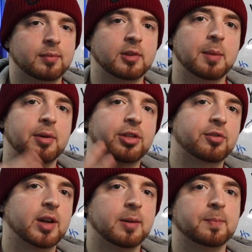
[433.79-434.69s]
Number
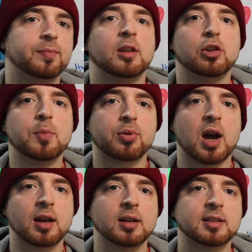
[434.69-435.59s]
3, new
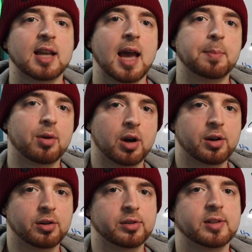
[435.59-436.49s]
products and
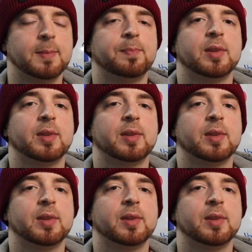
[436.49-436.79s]
partners.